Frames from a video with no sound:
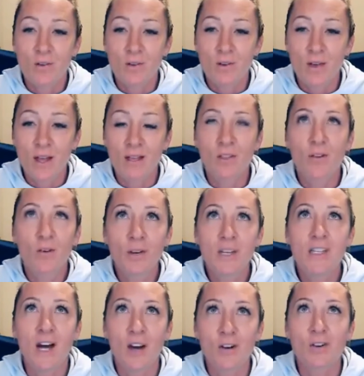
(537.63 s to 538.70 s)
and learning
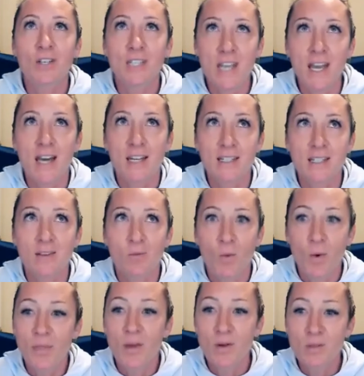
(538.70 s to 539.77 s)
to understand
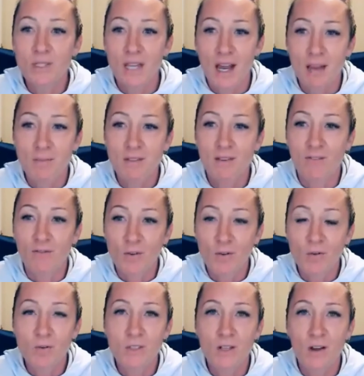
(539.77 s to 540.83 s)
what those types of
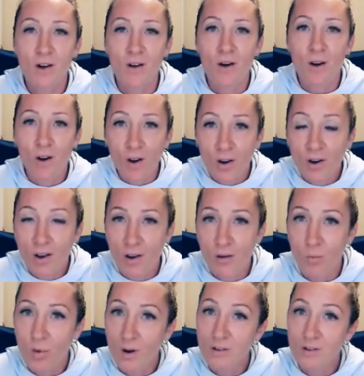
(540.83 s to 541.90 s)
foods are
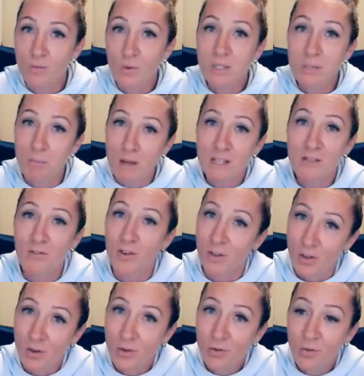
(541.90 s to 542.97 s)
and what's best for
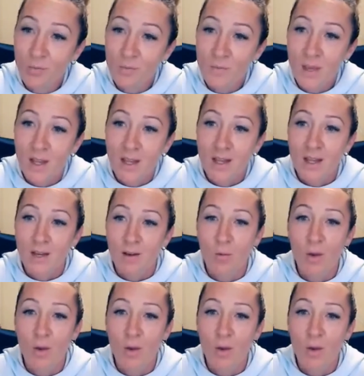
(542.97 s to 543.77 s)
you will